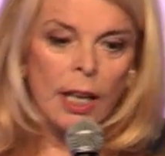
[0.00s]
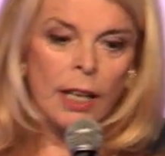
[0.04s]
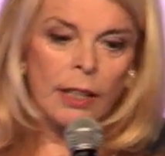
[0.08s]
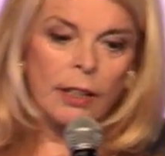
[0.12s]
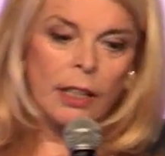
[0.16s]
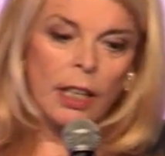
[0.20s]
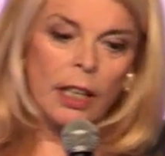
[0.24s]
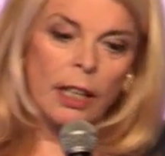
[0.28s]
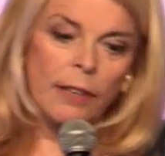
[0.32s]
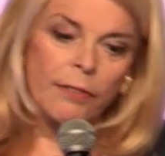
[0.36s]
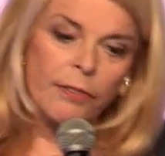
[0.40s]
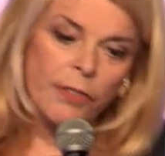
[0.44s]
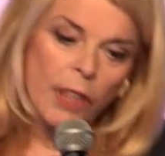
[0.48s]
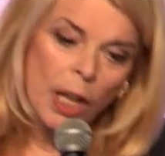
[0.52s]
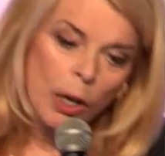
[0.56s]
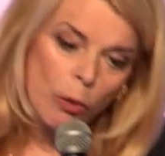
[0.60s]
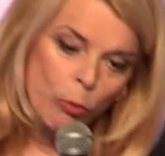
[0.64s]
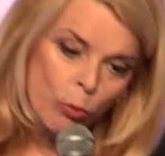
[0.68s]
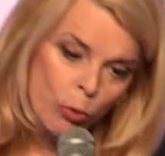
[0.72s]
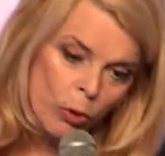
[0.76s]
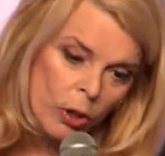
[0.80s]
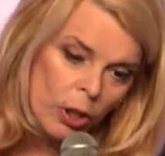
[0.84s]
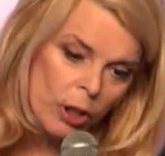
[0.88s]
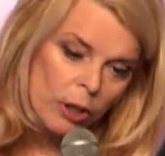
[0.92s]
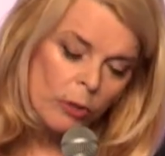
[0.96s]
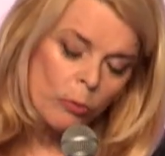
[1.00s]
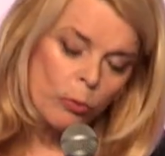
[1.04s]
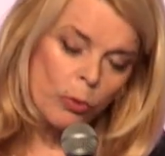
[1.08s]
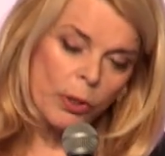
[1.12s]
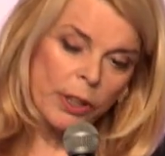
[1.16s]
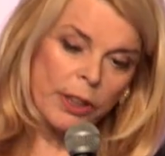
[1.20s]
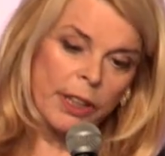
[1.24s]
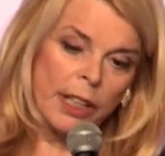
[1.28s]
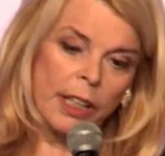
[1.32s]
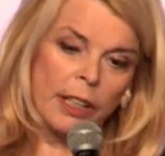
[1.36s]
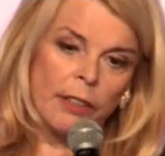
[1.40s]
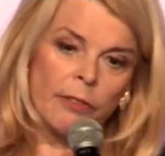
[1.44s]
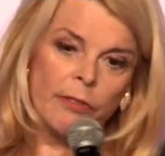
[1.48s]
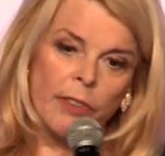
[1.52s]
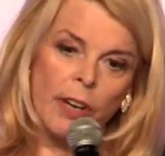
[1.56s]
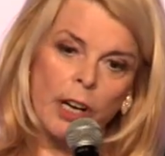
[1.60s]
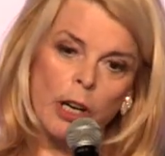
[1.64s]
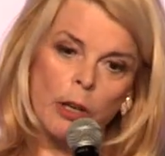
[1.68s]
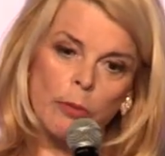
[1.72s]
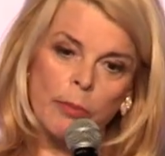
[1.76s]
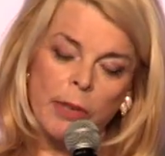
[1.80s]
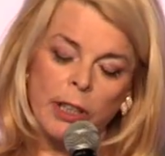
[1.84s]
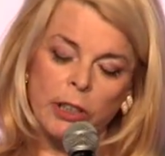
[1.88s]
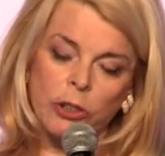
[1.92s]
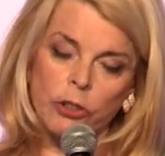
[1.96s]
that if they worked with the
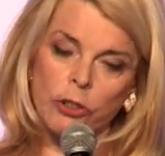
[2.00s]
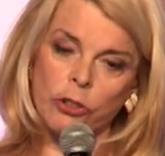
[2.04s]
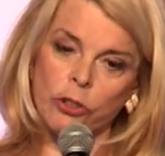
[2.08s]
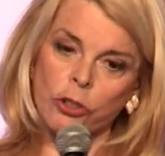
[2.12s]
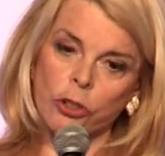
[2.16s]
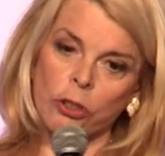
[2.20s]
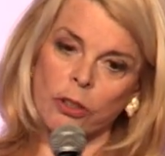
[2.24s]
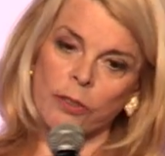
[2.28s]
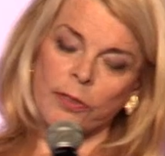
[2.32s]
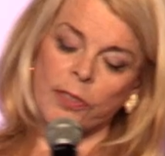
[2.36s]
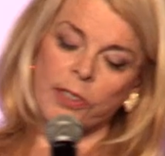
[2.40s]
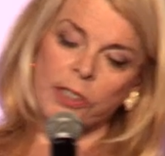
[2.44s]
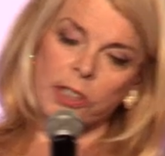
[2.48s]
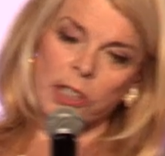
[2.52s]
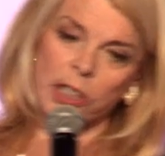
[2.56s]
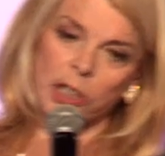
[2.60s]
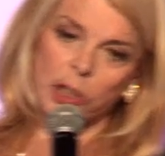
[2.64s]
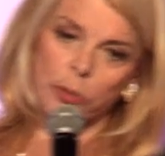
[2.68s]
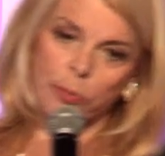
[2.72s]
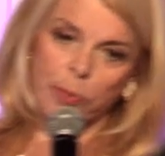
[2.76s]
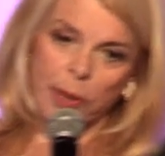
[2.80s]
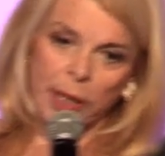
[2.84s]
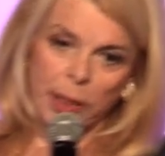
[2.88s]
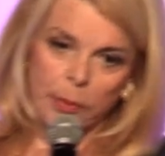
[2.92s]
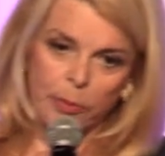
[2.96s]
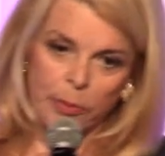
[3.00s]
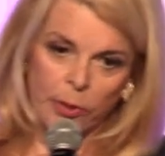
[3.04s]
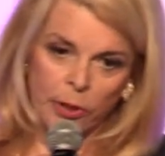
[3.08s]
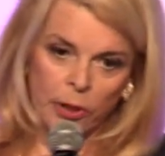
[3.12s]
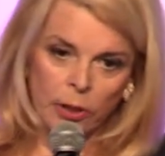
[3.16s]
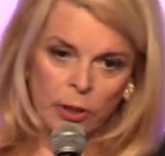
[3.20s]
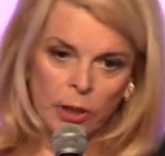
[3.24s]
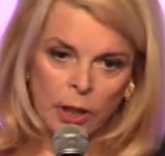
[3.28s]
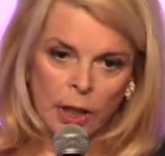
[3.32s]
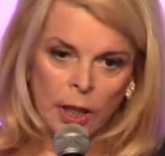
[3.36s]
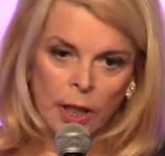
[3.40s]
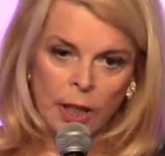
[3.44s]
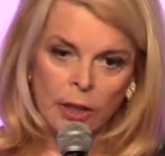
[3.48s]
environmental services people